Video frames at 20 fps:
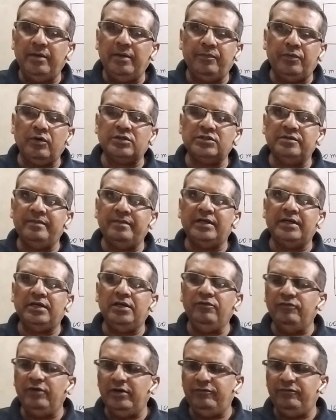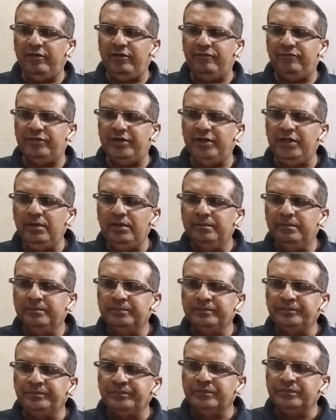approximately 150.
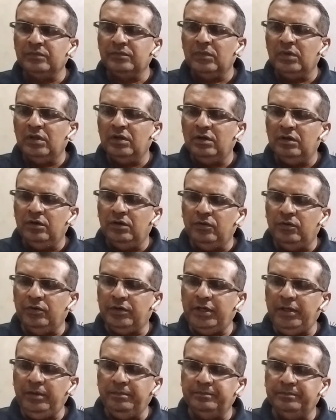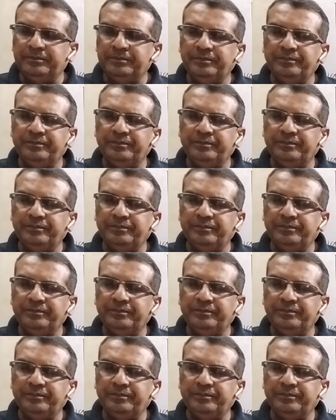Okay.